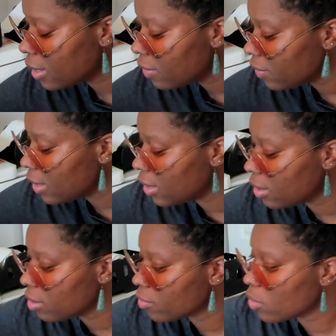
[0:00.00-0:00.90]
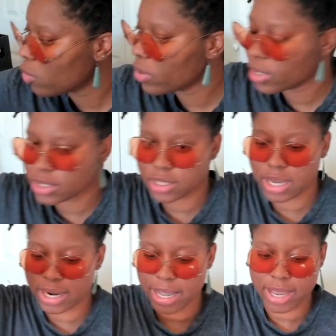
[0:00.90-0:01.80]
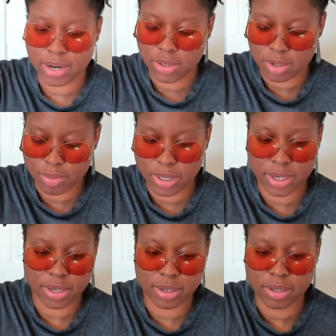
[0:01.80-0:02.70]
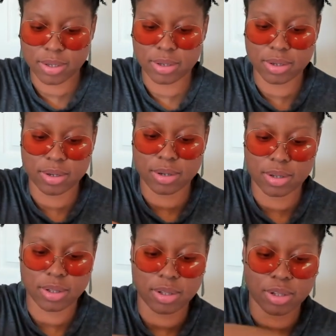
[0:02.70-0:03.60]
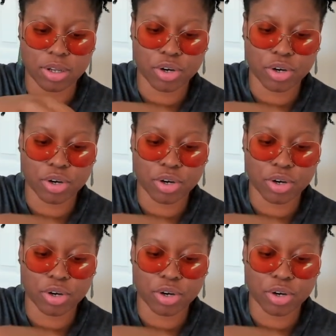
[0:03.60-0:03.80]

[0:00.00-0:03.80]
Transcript: And then, of course, you gotta add a little bit of